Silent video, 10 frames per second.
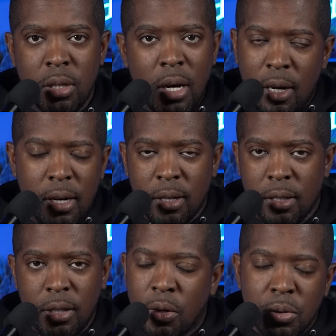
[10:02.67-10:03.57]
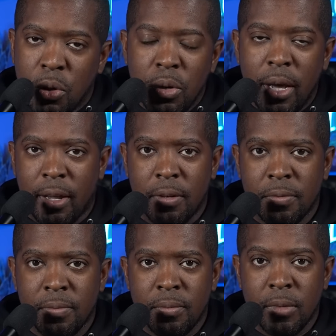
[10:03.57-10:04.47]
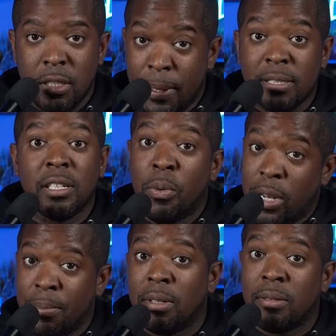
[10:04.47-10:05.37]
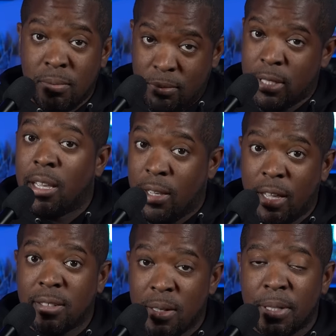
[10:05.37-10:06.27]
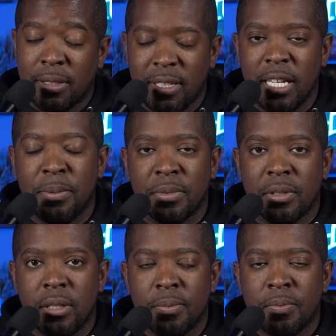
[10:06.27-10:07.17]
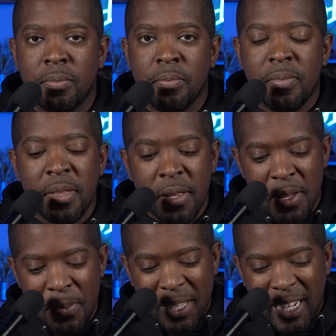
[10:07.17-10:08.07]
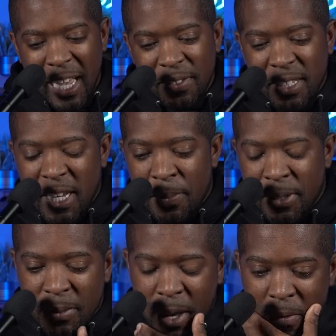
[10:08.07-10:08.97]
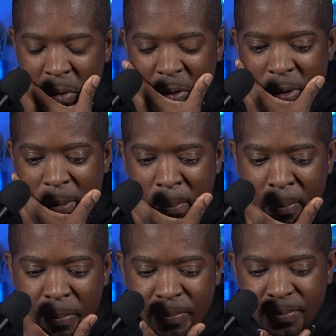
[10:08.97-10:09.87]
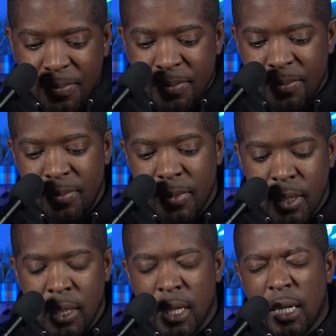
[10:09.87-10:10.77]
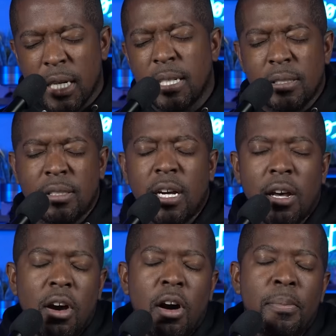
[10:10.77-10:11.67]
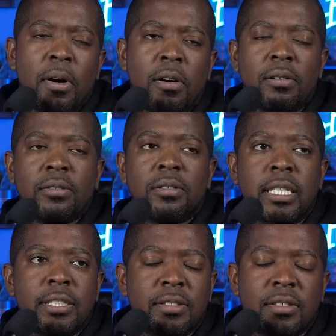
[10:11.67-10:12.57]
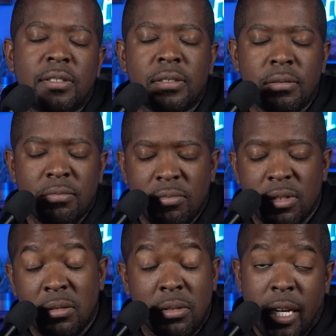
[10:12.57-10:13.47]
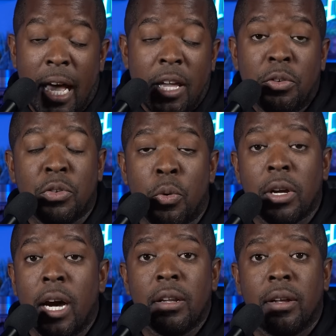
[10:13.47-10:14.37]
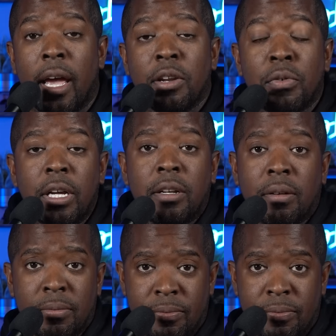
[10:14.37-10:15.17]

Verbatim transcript: Uh-uh. You don't do that, especially the way they've been taking care of some of these teams. But then the A F C Championship game rolled around against John Harbaugh's, his, the guy he used to work under, Andy Reid.